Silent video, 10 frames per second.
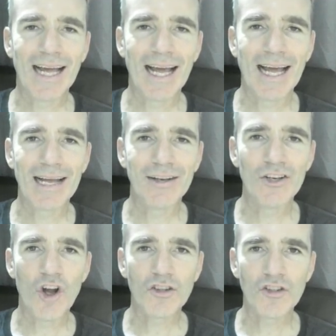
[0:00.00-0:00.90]

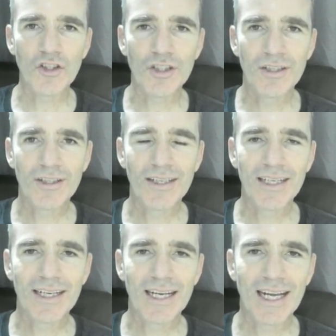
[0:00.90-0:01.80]
nozzle,
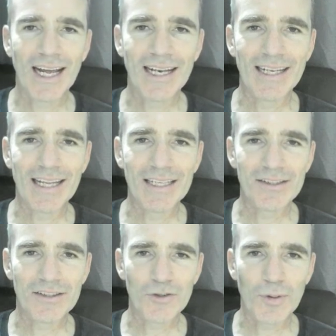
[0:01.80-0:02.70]
and then you just
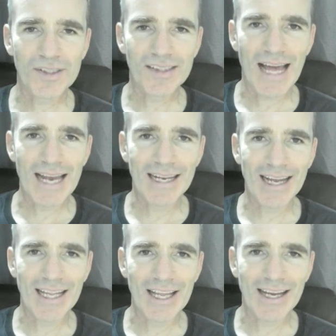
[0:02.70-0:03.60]
twist that and
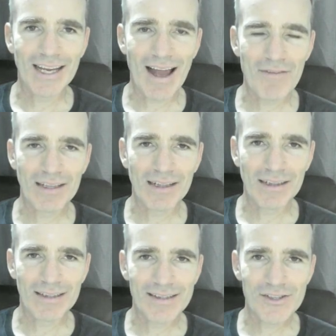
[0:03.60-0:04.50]
you can have a little
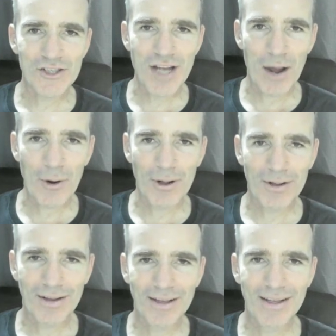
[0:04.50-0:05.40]
shower
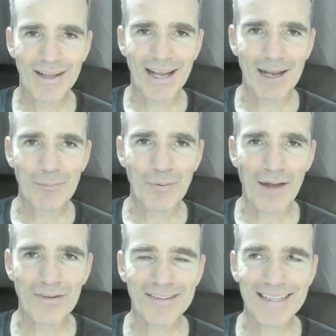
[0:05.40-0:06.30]
in
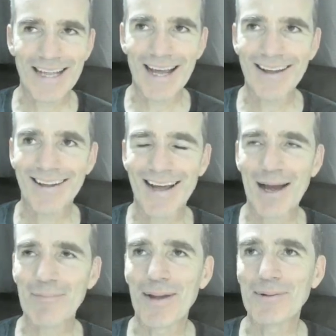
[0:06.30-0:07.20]
privacy there.
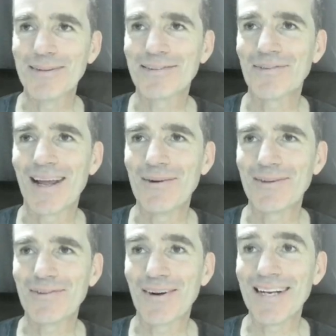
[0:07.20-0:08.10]
It was
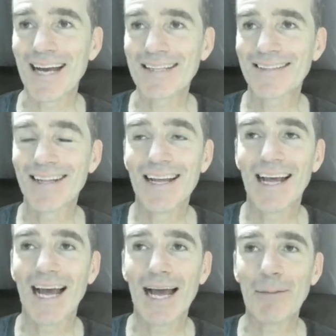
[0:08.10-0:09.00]
very nice.
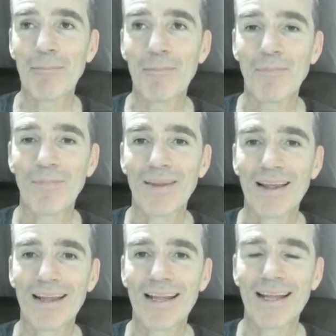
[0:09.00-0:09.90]

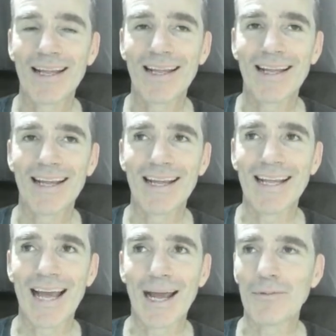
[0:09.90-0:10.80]
Yeah,
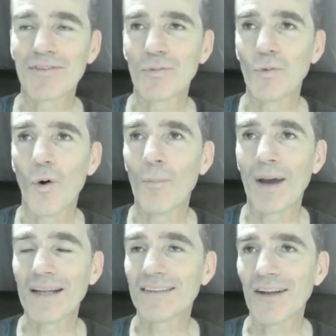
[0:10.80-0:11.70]
it was warm by the
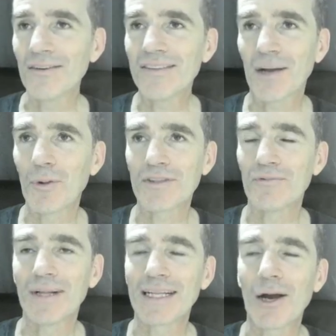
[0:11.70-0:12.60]
sun, so it wasn't real
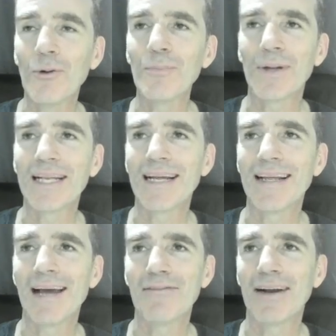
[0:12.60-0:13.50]
cold, but yeah,
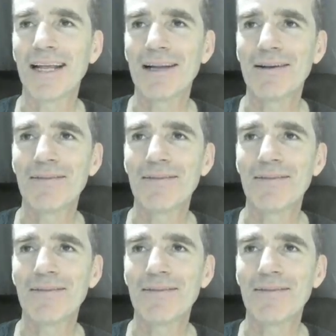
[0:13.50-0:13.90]
very, very